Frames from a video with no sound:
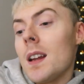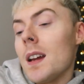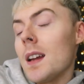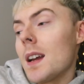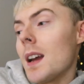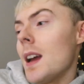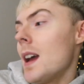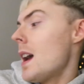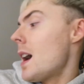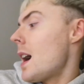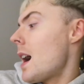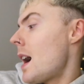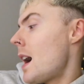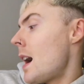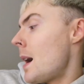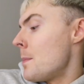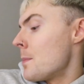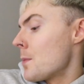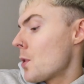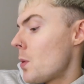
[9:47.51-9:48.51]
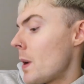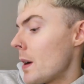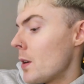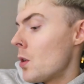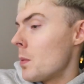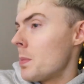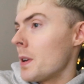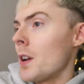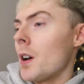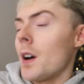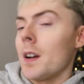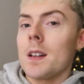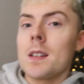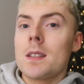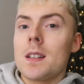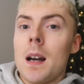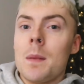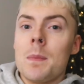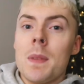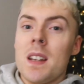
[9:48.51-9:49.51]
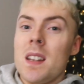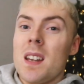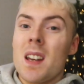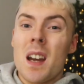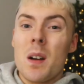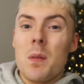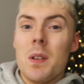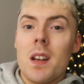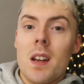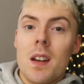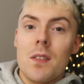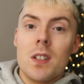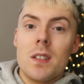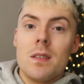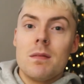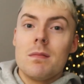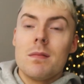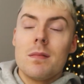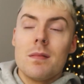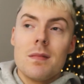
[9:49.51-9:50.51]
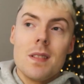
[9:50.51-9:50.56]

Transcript: Like, I'm quite open and honest. I'm like, you get what you're given.